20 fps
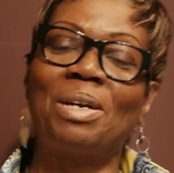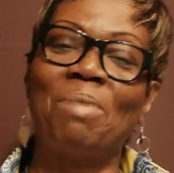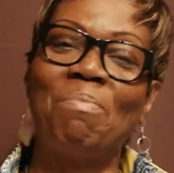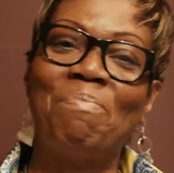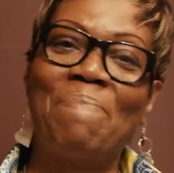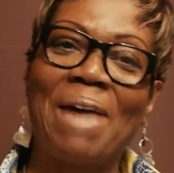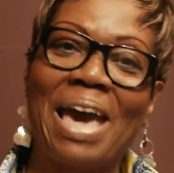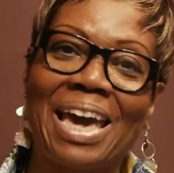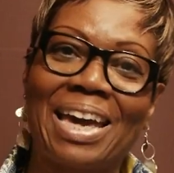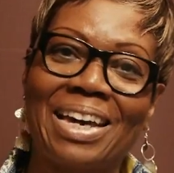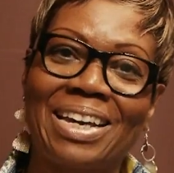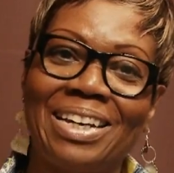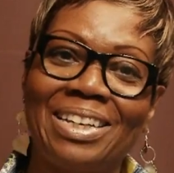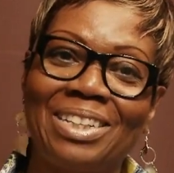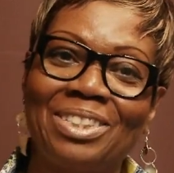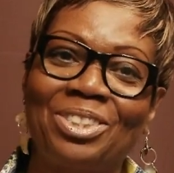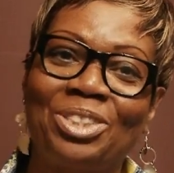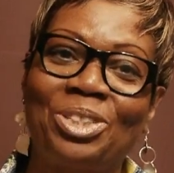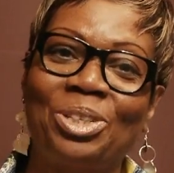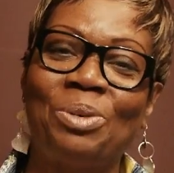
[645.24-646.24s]
back
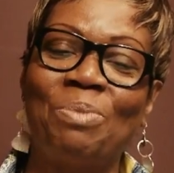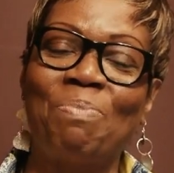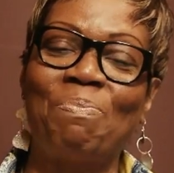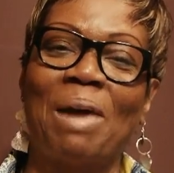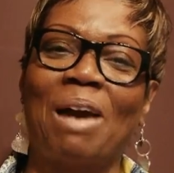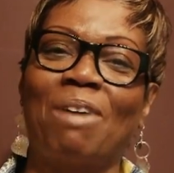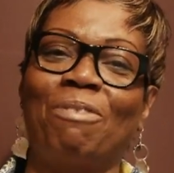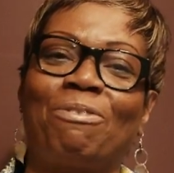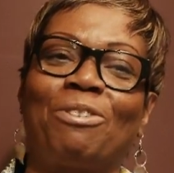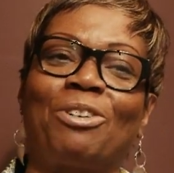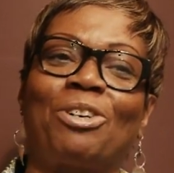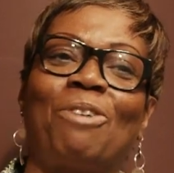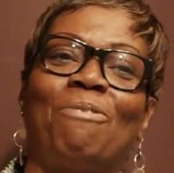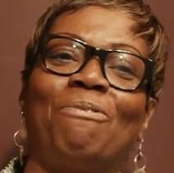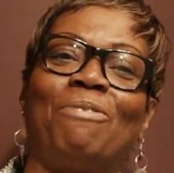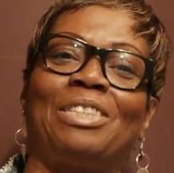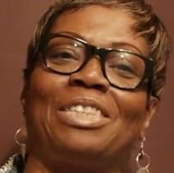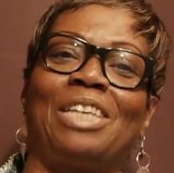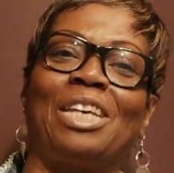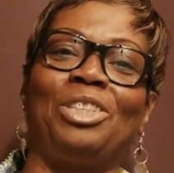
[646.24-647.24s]
to Powordful
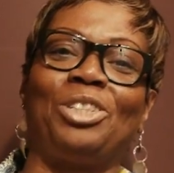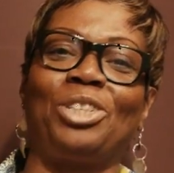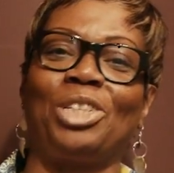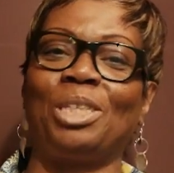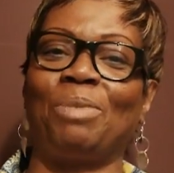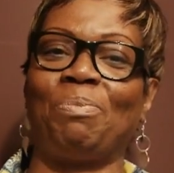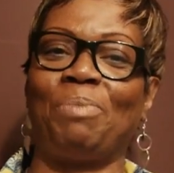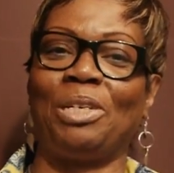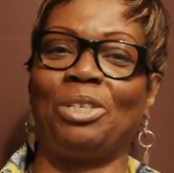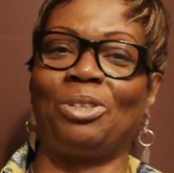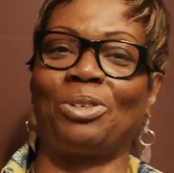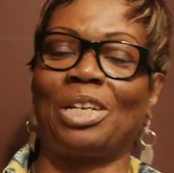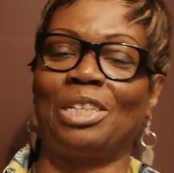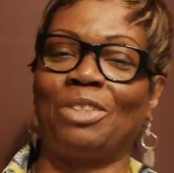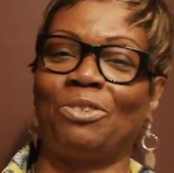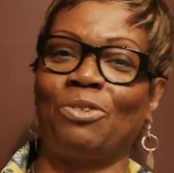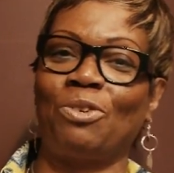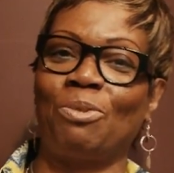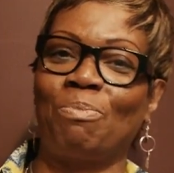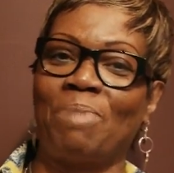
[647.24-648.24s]
Conversations, Be
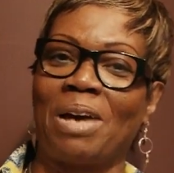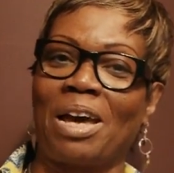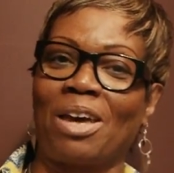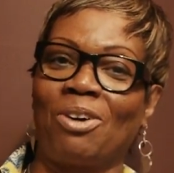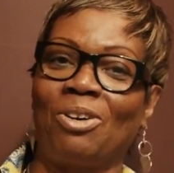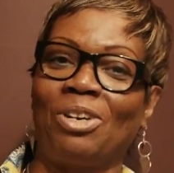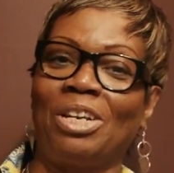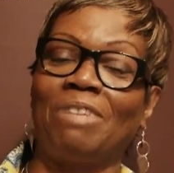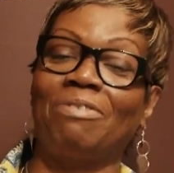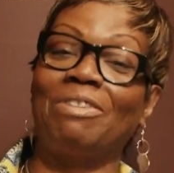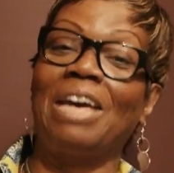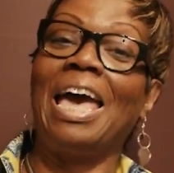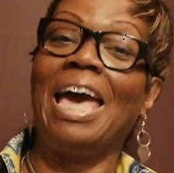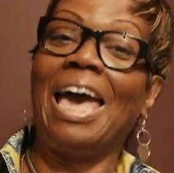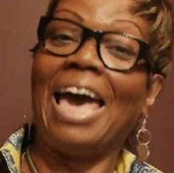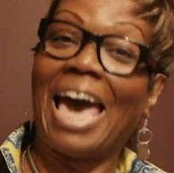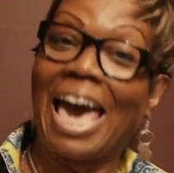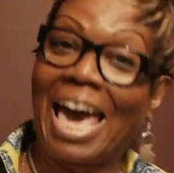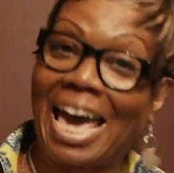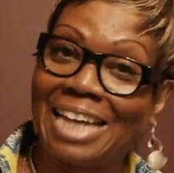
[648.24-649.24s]
Transformed by Olive
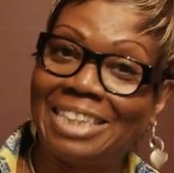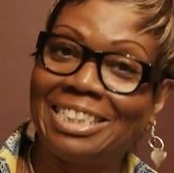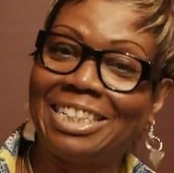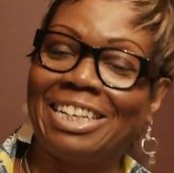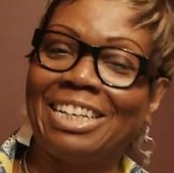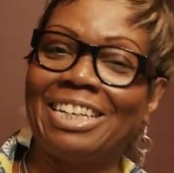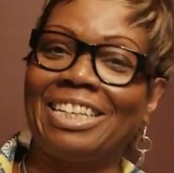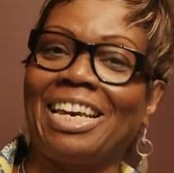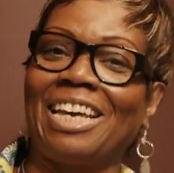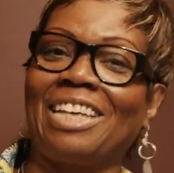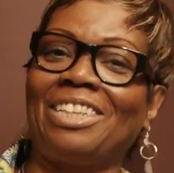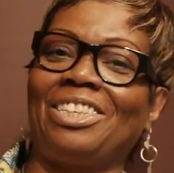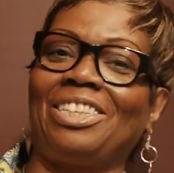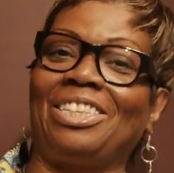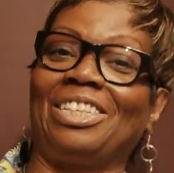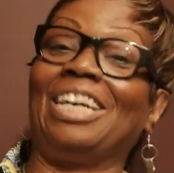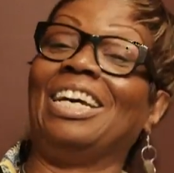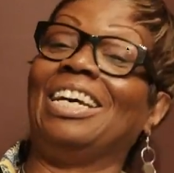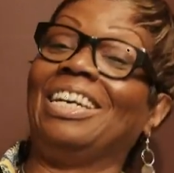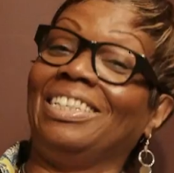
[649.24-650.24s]
and her guest
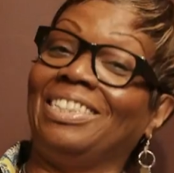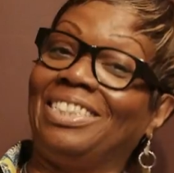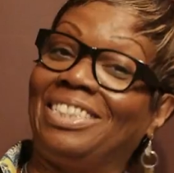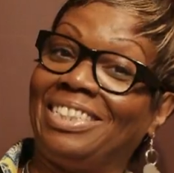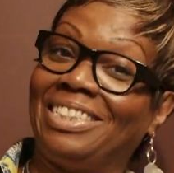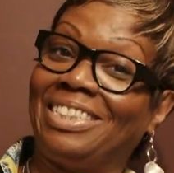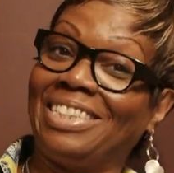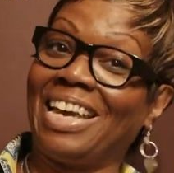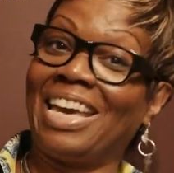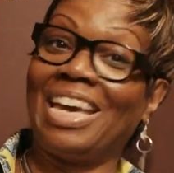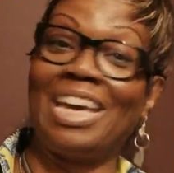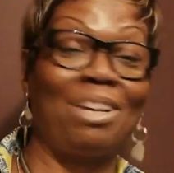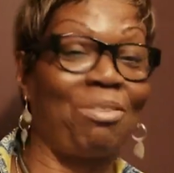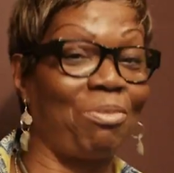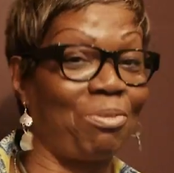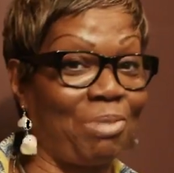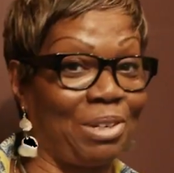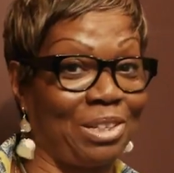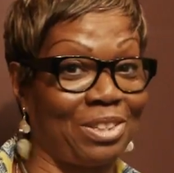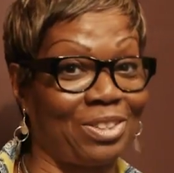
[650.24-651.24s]
today,
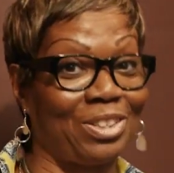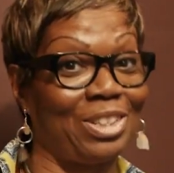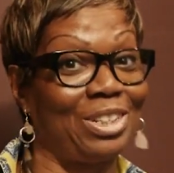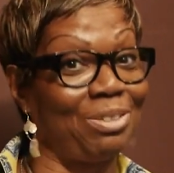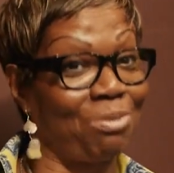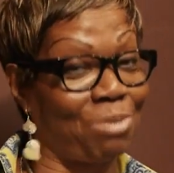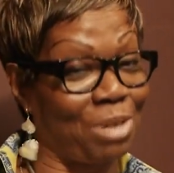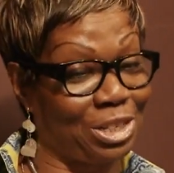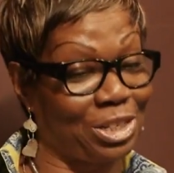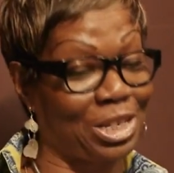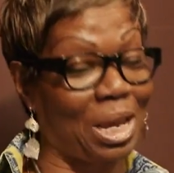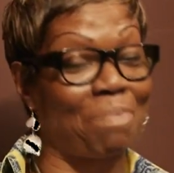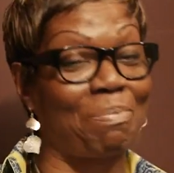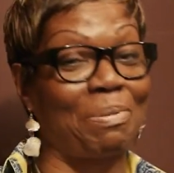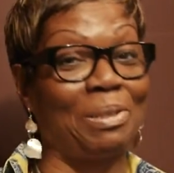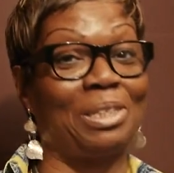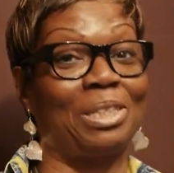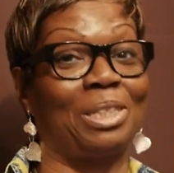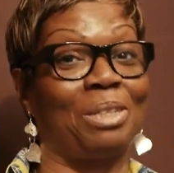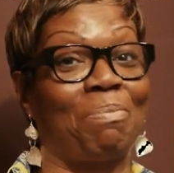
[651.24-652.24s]
which
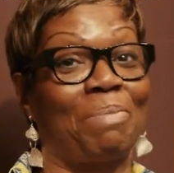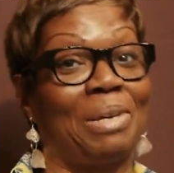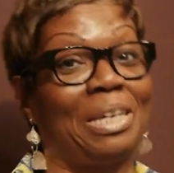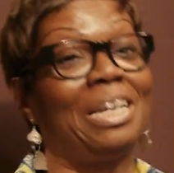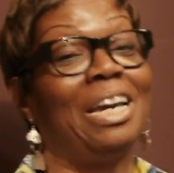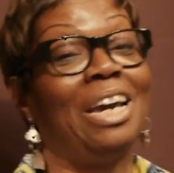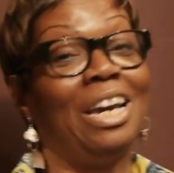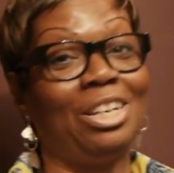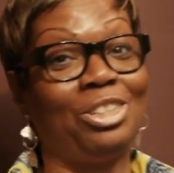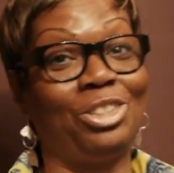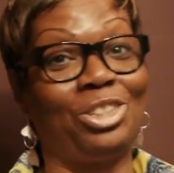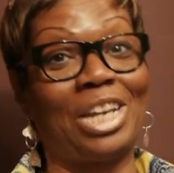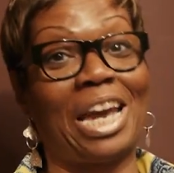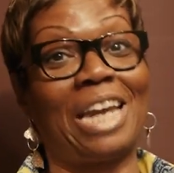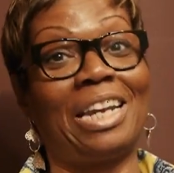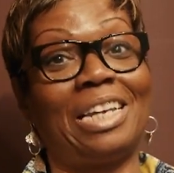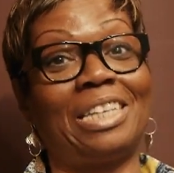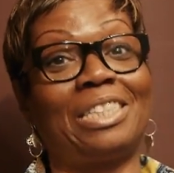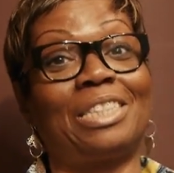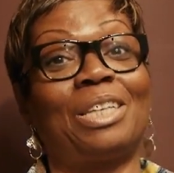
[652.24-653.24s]
happens to be
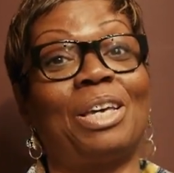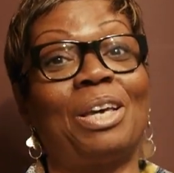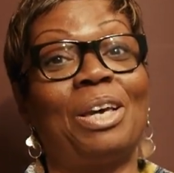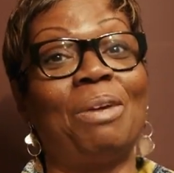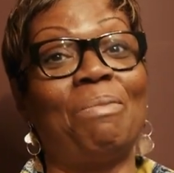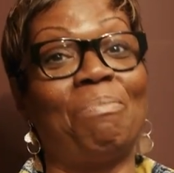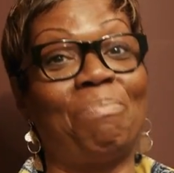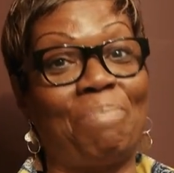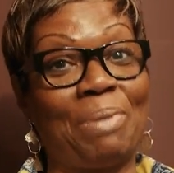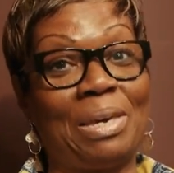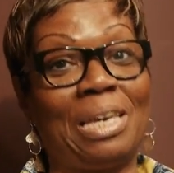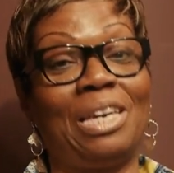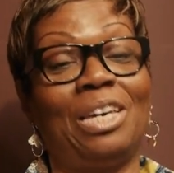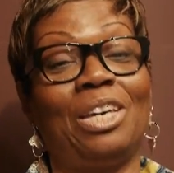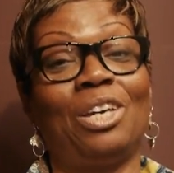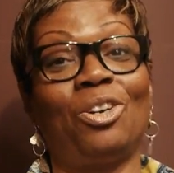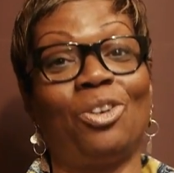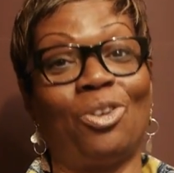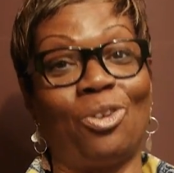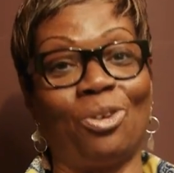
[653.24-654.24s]
Janice
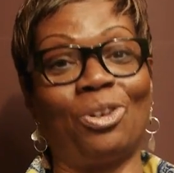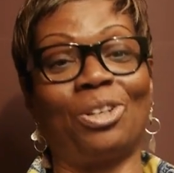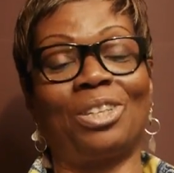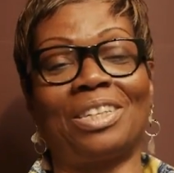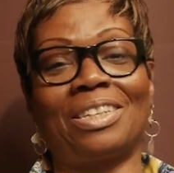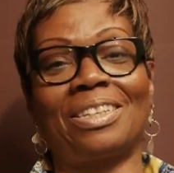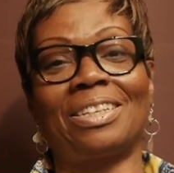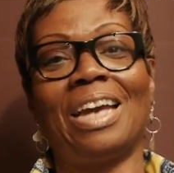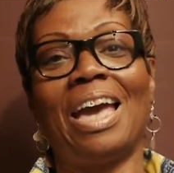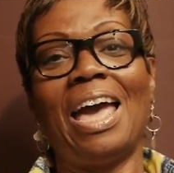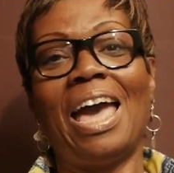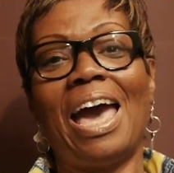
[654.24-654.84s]
B. Gordon.